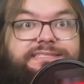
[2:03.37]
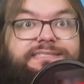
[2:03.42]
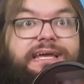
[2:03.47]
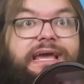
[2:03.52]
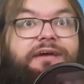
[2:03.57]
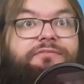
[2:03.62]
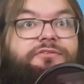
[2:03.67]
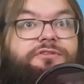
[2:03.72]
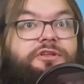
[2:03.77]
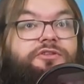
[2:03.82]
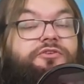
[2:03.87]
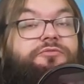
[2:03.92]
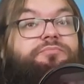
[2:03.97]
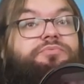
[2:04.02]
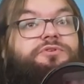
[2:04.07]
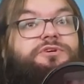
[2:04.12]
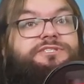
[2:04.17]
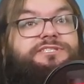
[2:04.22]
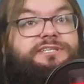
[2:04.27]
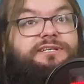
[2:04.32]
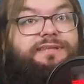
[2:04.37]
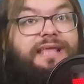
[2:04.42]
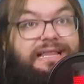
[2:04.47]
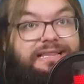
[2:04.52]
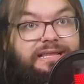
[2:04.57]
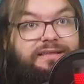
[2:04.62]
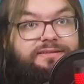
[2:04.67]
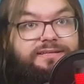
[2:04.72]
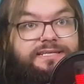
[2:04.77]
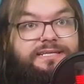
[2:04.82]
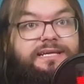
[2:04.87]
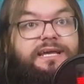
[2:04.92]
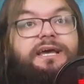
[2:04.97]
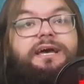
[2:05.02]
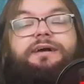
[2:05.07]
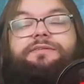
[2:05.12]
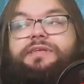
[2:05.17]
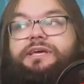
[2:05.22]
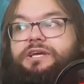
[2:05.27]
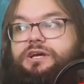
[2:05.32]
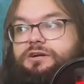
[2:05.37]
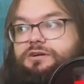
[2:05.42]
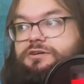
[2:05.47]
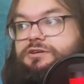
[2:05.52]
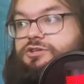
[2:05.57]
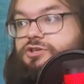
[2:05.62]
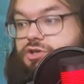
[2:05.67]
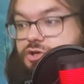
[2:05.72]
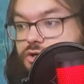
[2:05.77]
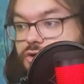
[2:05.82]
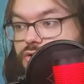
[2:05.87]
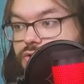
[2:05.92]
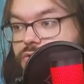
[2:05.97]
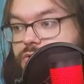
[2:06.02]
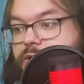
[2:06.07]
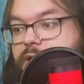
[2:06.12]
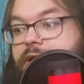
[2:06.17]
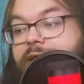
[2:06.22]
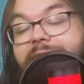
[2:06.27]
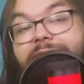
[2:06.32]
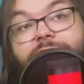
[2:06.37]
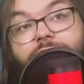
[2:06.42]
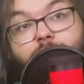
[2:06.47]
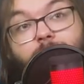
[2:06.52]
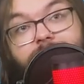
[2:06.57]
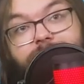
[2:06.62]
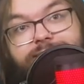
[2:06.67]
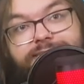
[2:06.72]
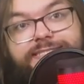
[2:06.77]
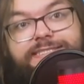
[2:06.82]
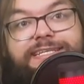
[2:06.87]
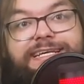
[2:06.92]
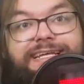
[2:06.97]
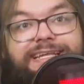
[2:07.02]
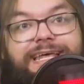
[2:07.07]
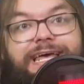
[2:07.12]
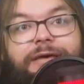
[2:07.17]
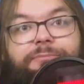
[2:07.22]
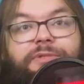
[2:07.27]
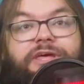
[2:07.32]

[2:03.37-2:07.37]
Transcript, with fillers: They have a lot of personality, they are cool, and you want to see them.